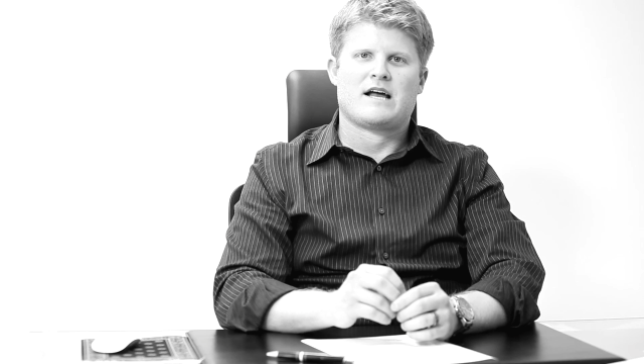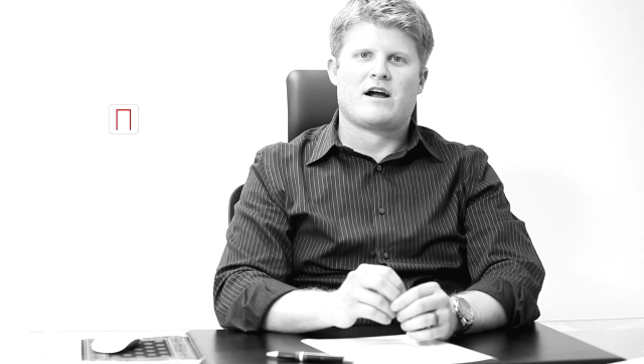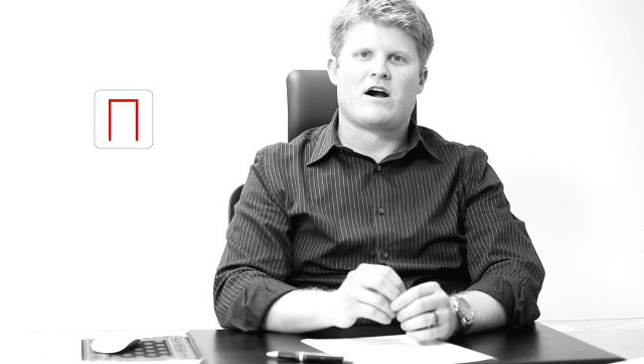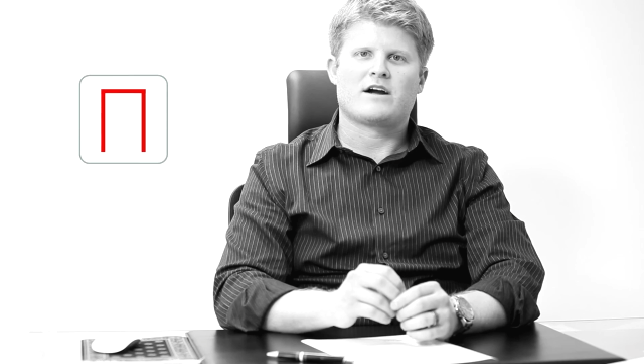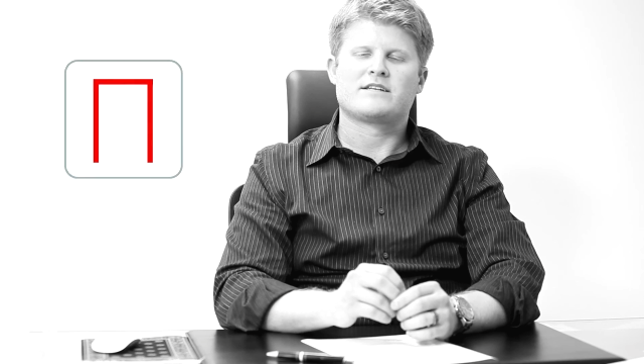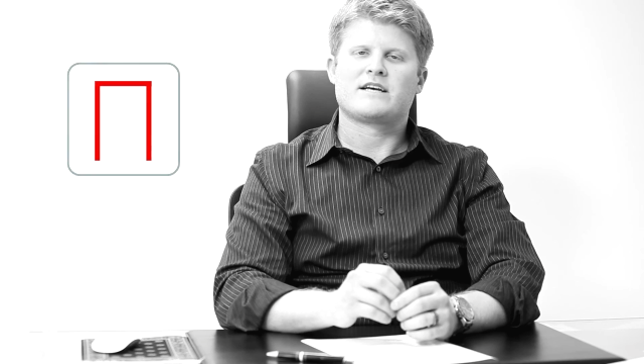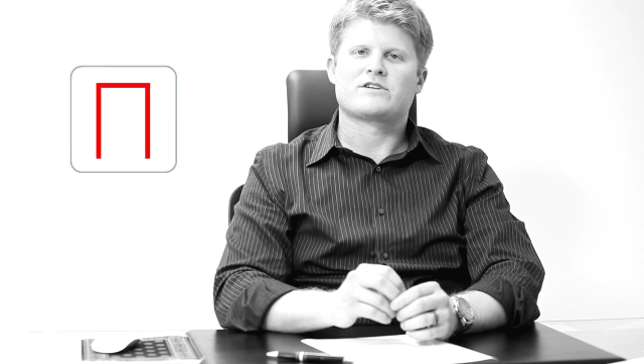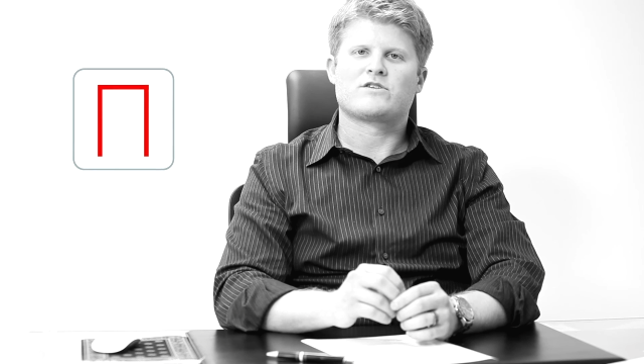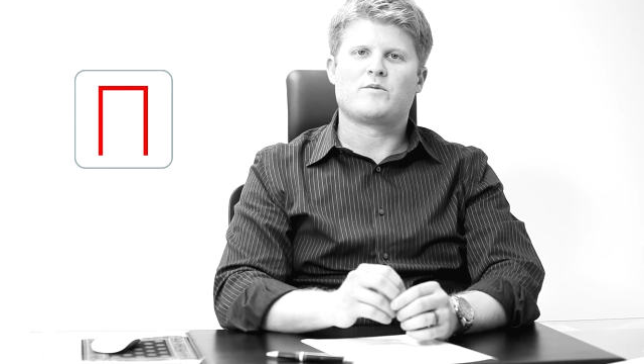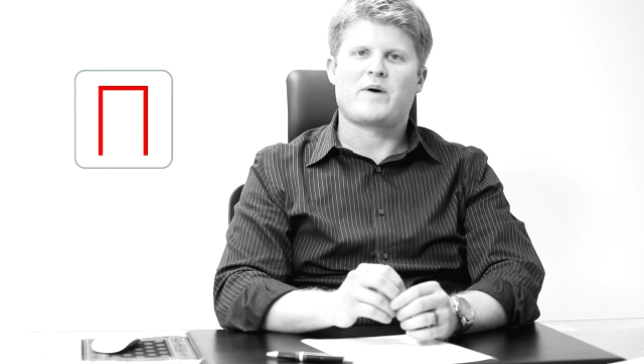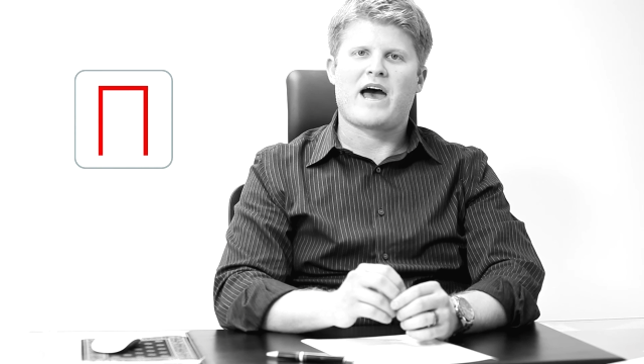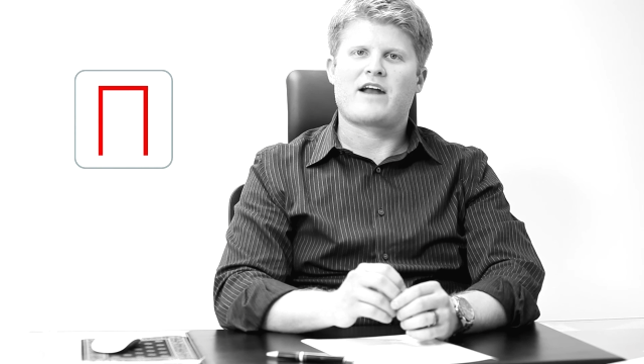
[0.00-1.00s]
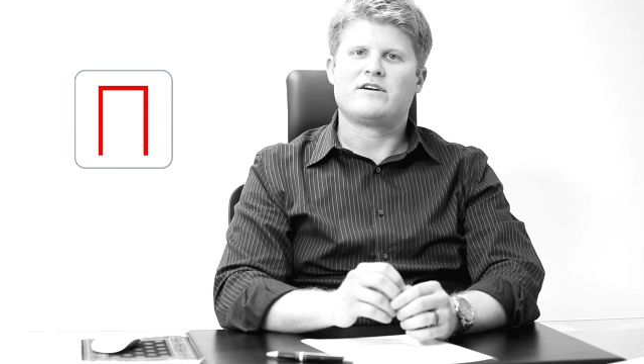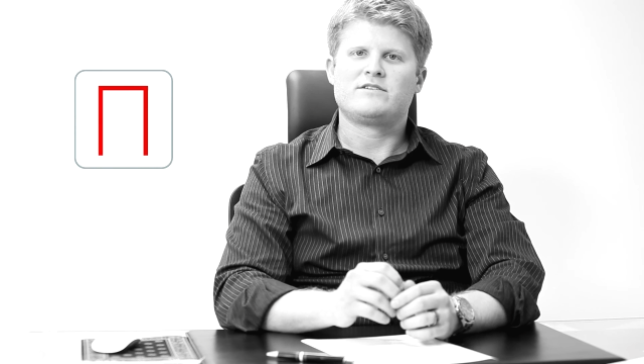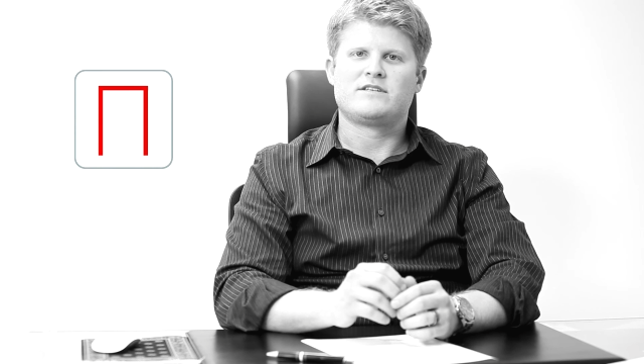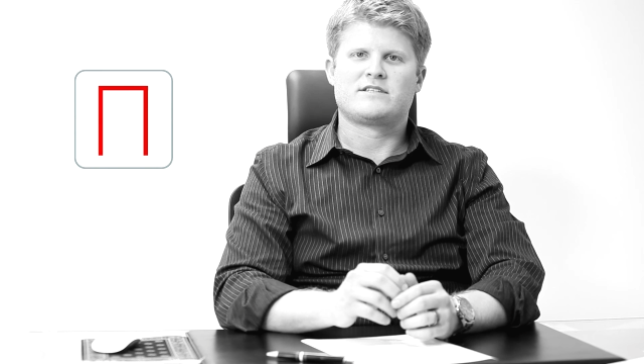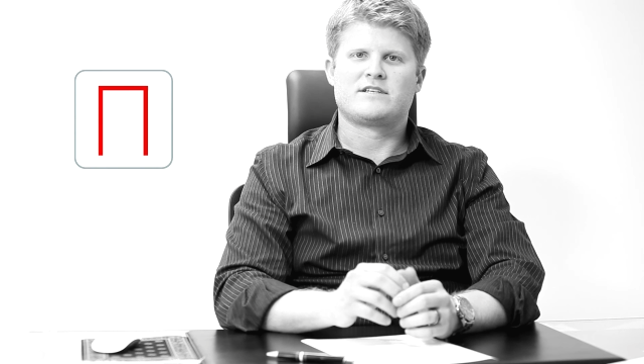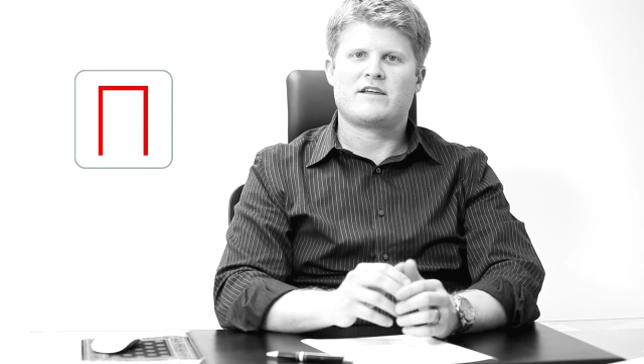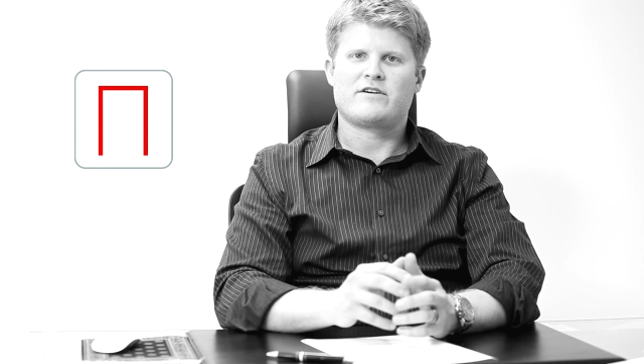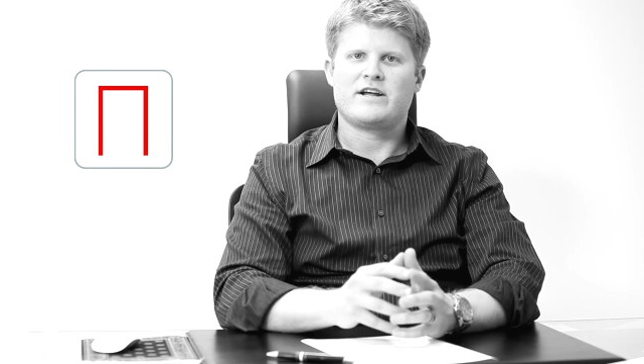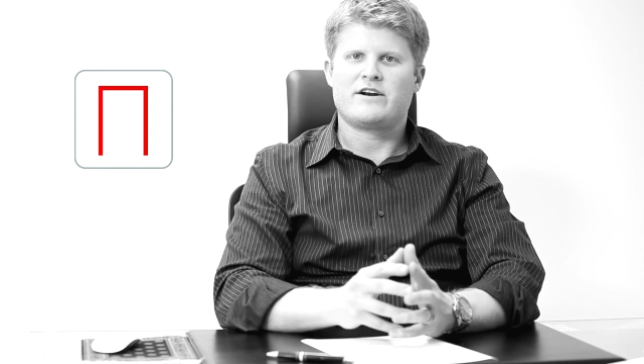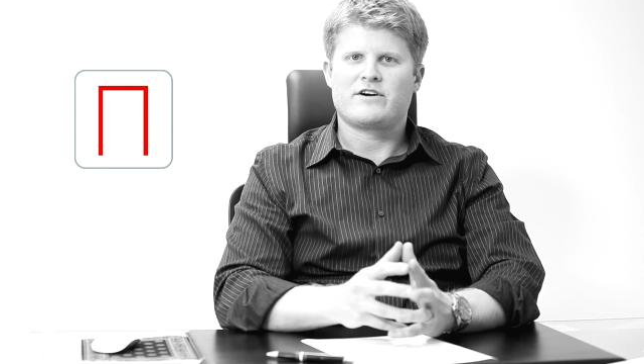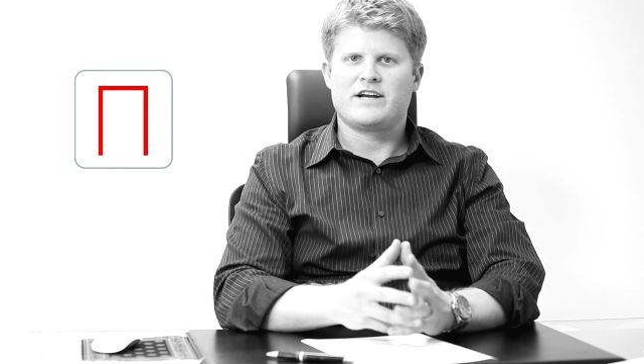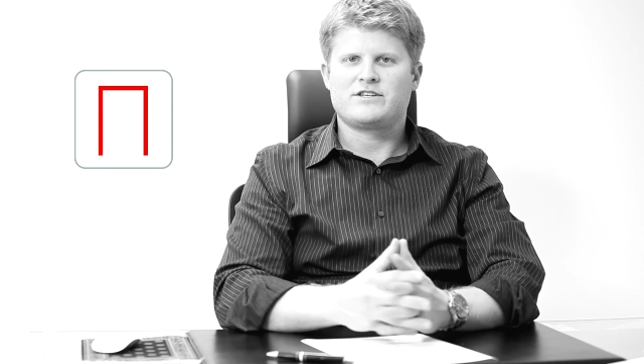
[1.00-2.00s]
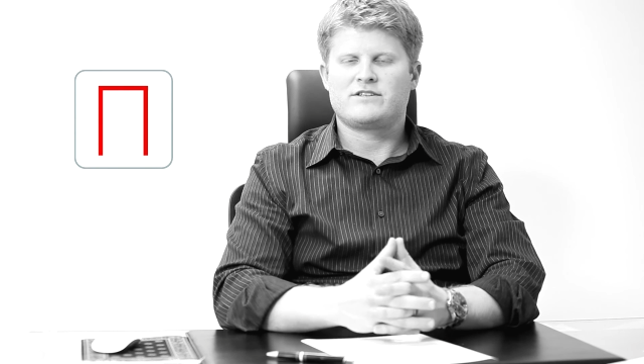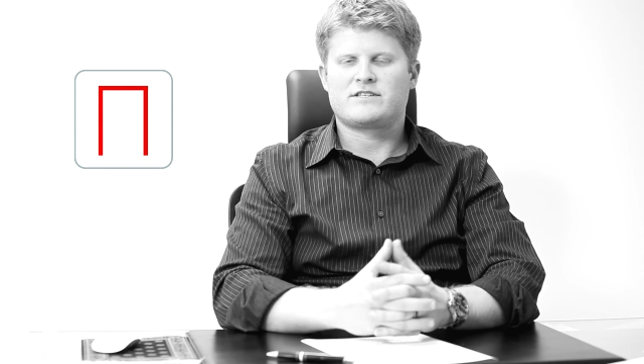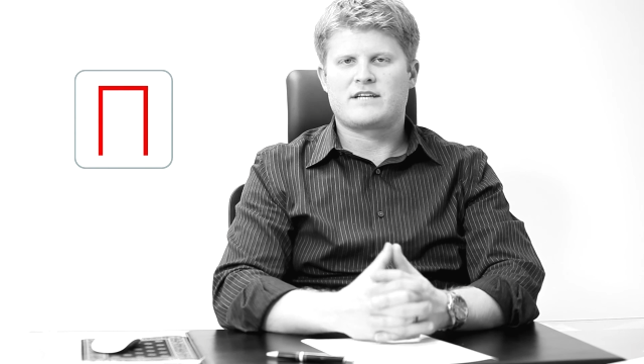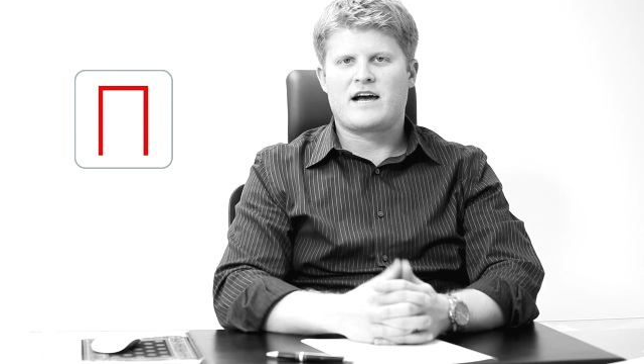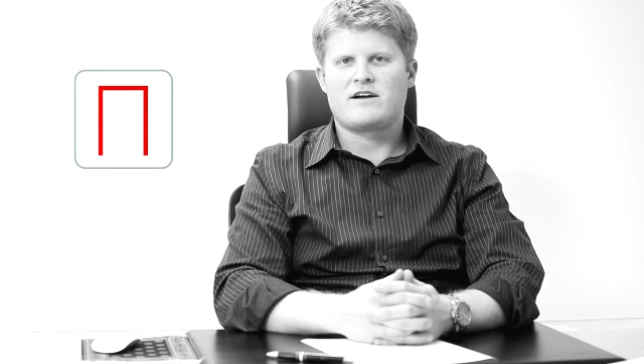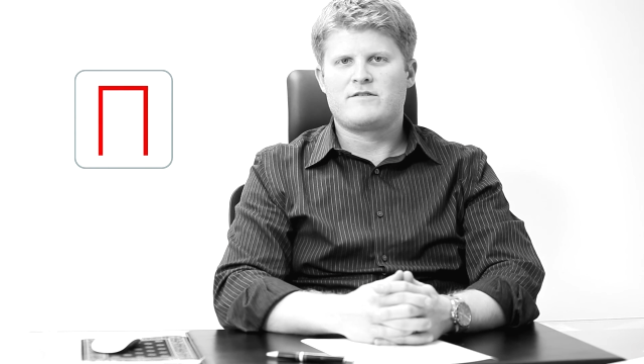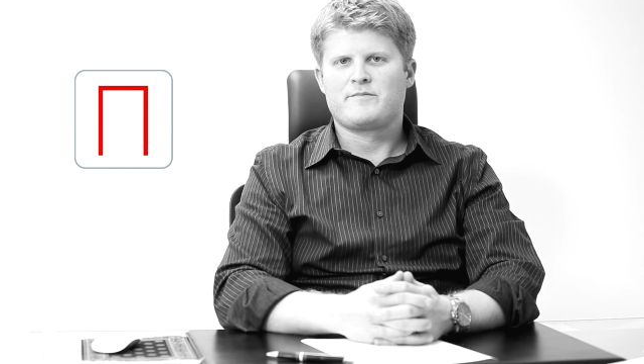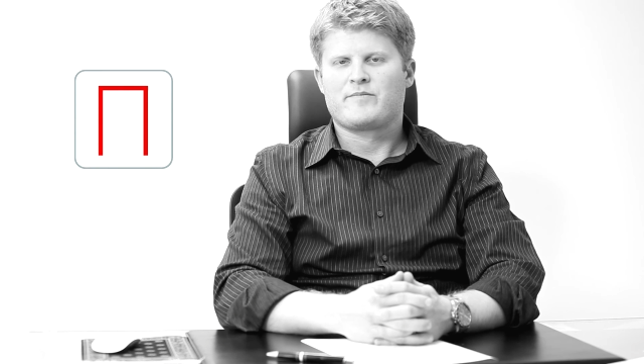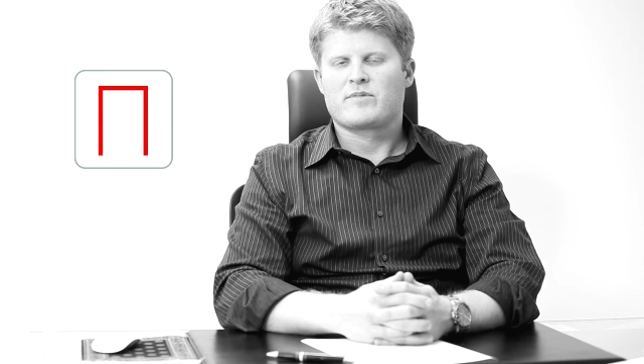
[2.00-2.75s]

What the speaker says: Architectural patterns is another integration style.